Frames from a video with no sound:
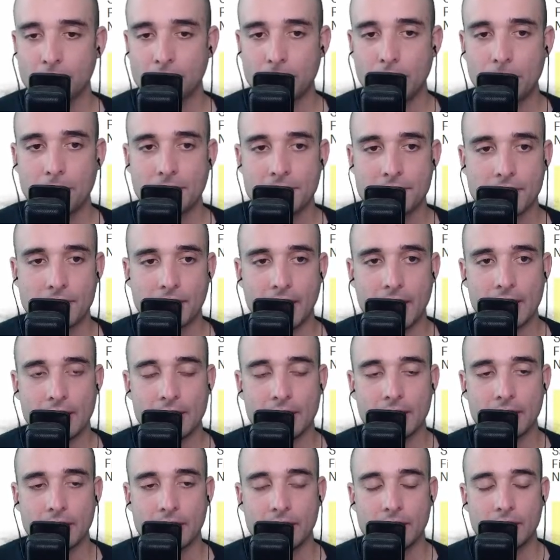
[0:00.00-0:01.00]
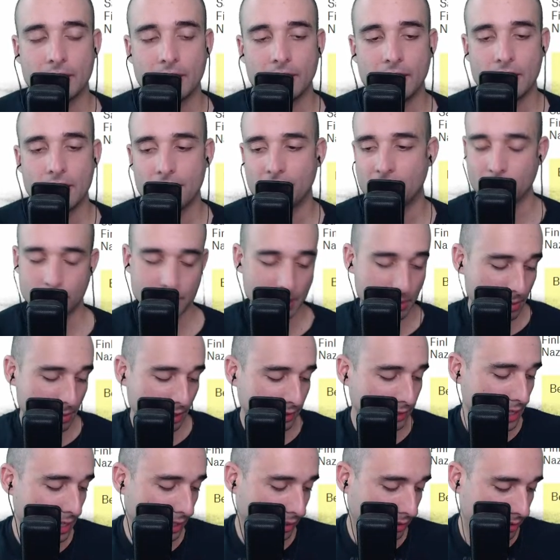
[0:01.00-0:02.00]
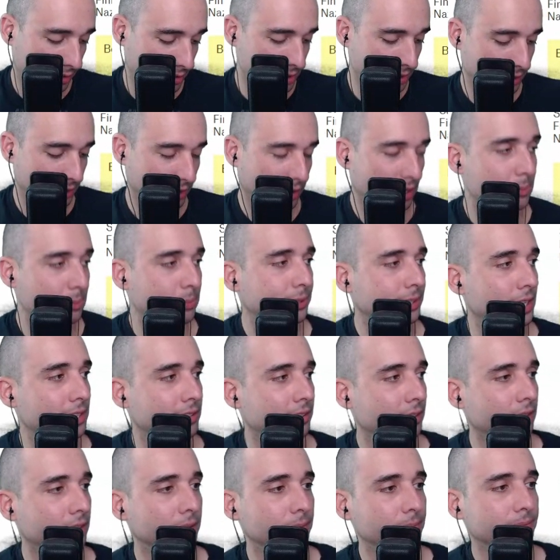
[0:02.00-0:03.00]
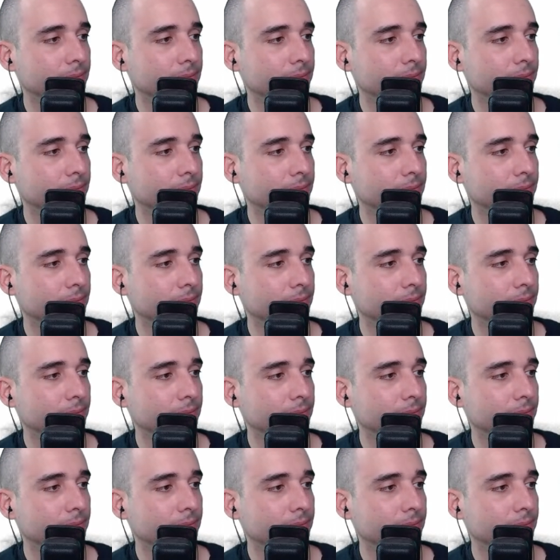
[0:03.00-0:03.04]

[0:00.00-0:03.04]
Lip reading: published again on September 6th, just a couple days ago.